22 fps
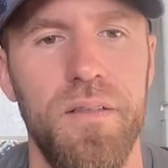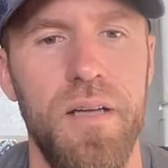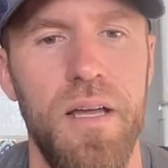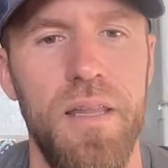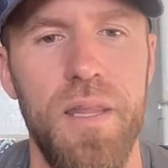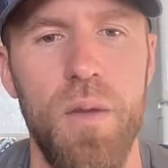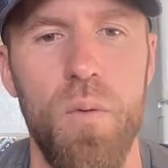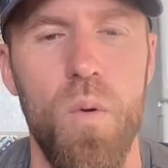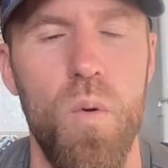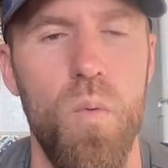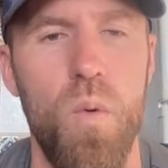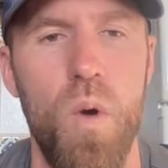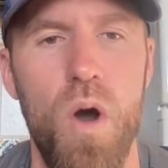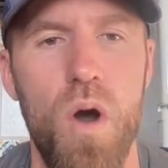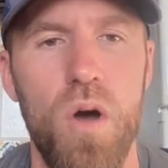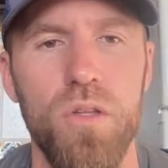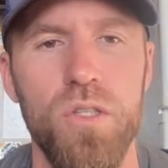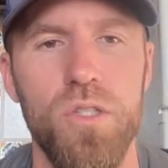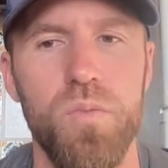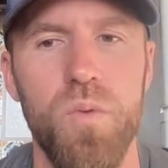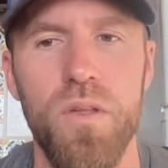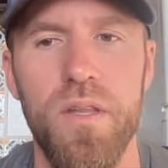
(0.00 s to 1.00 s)
And they were, what
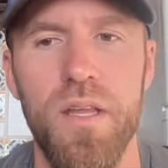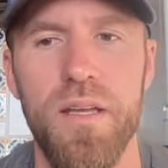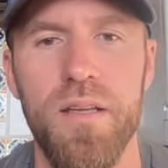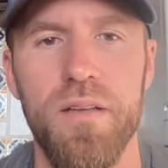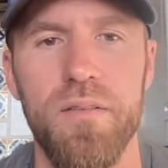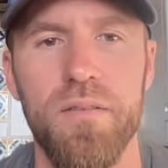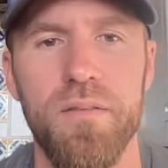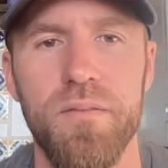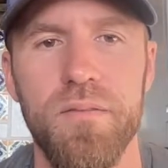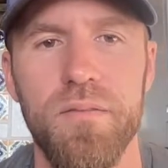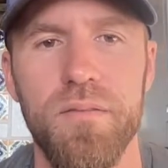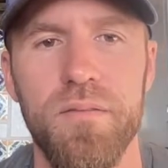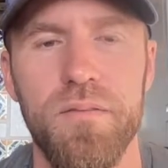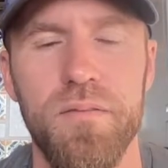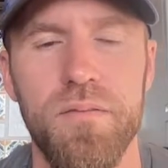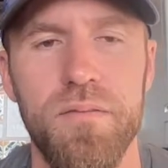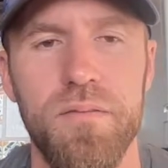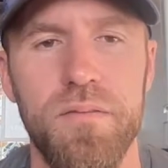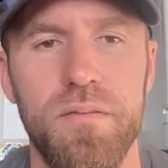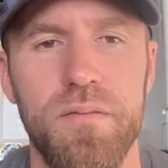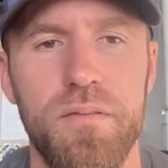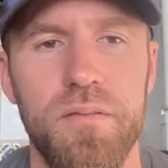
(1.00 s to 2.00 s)
odds were they?
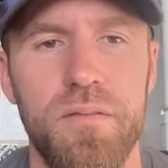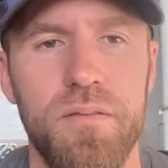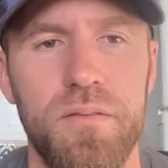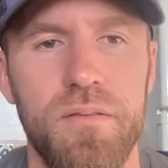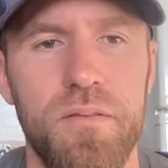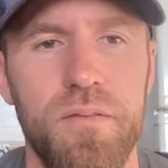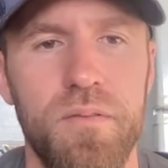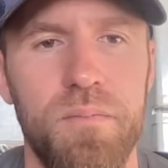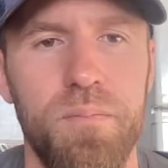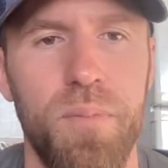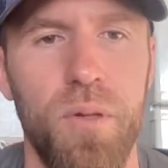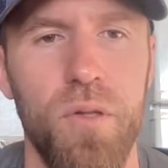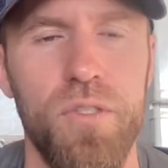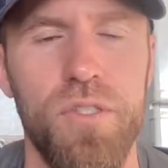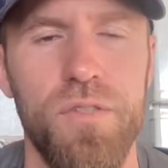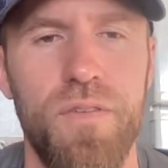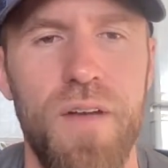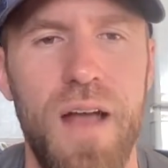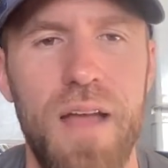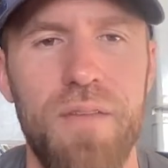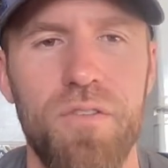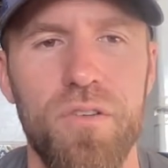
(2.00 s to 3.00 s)
Plus
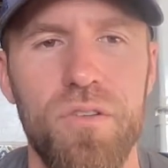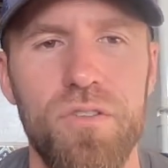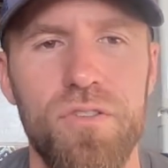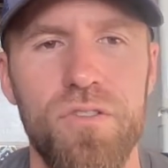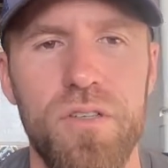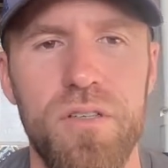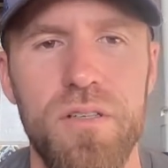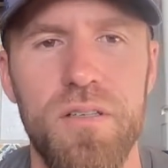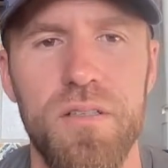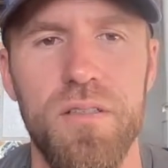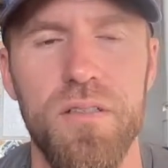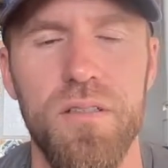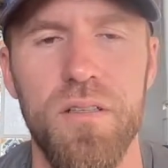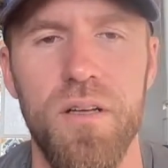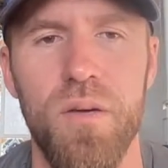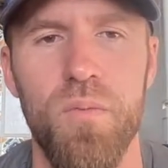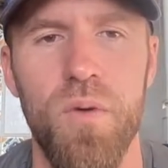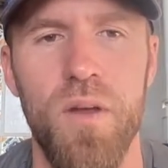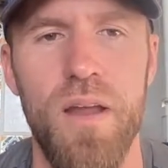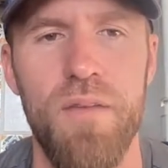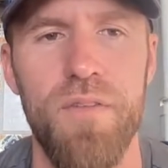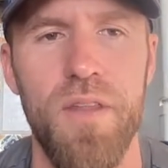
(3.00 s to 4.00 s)
500 or
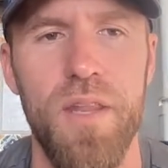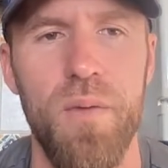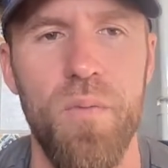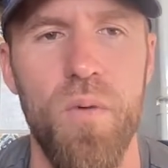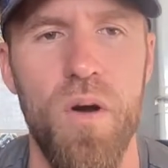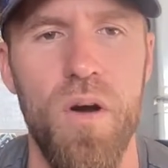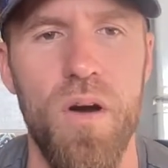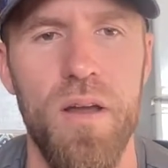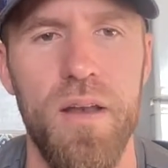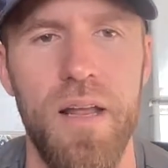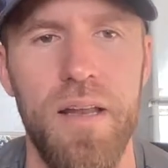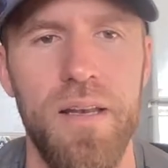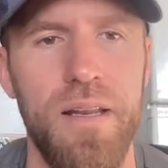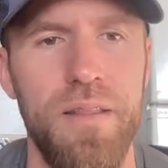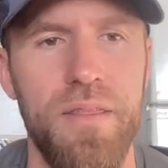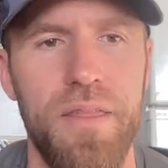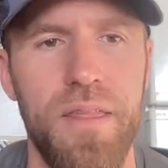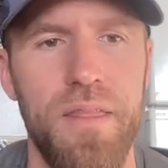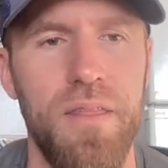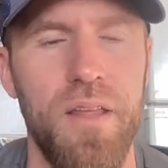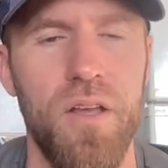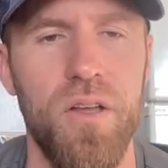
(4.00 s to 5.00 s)
whatever they were. And I
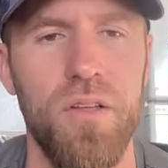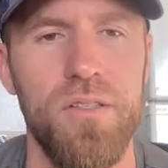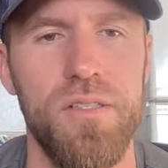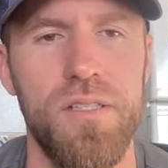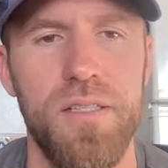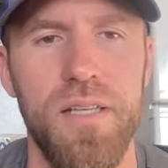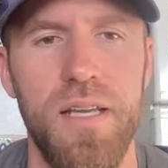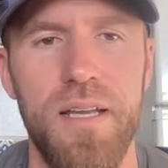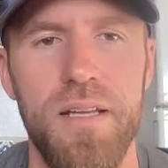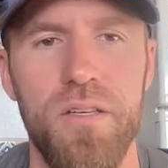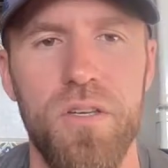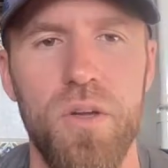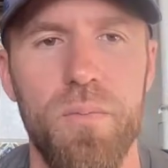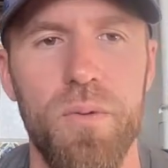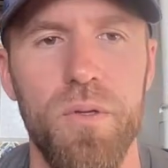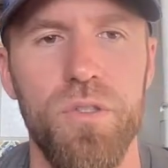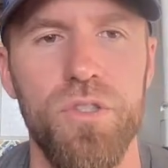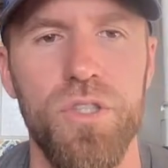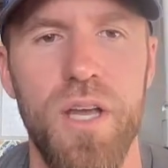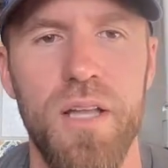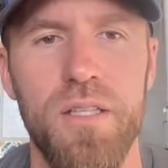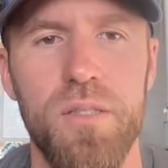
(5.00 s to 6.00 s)
didn't think they concede.
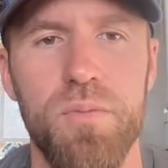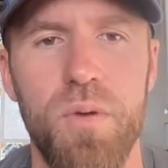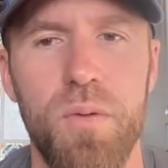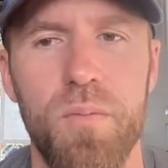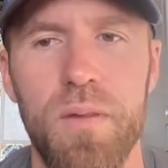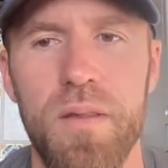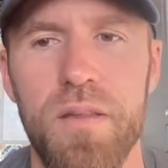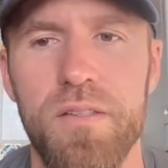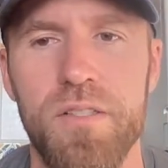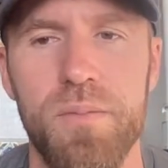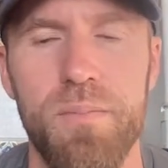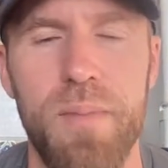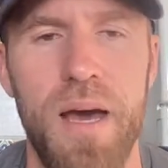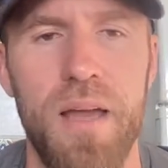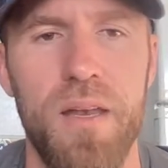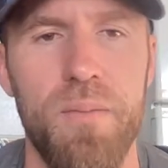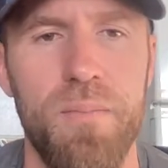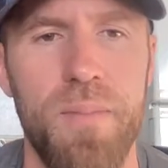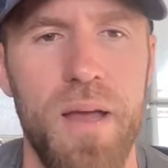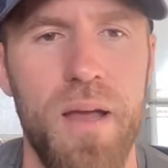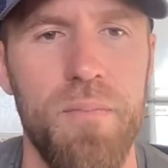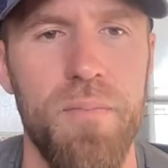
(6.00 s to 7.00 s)
Double chance, probably the
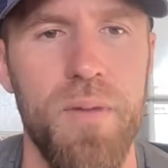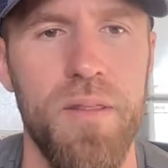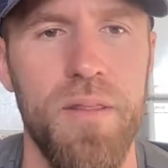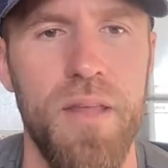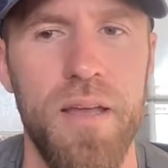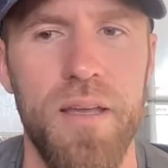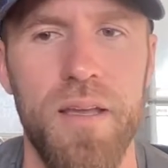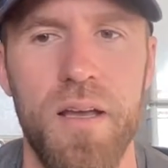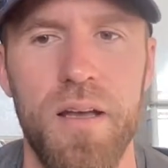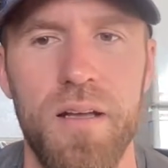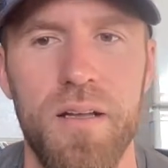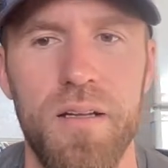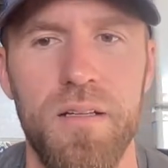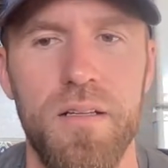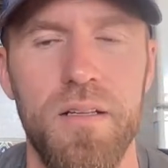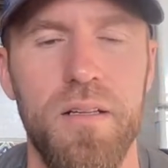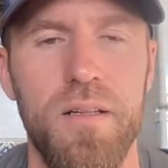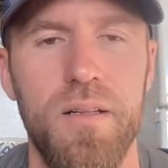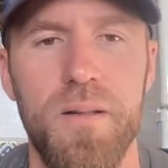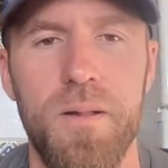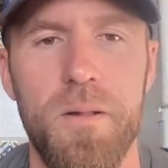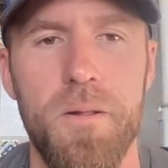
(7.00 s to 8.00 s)
smarter bet, but
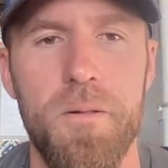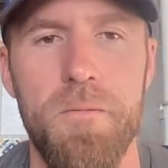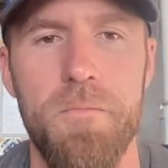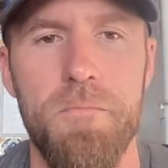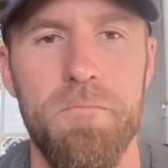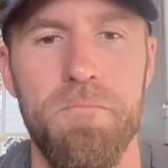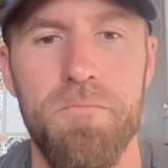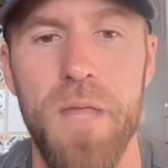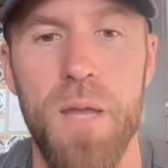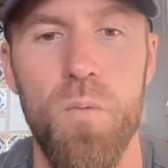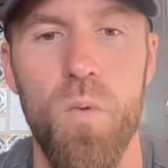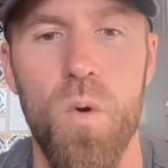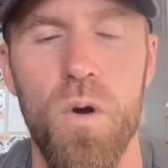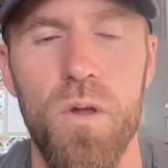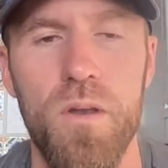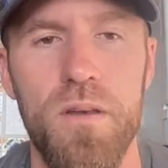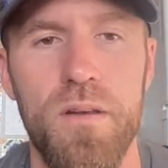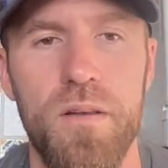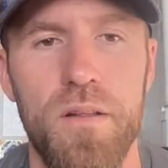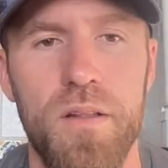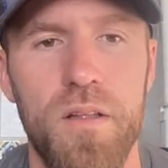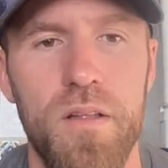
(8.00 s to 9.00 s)
they
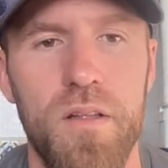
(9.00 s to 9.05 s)
won.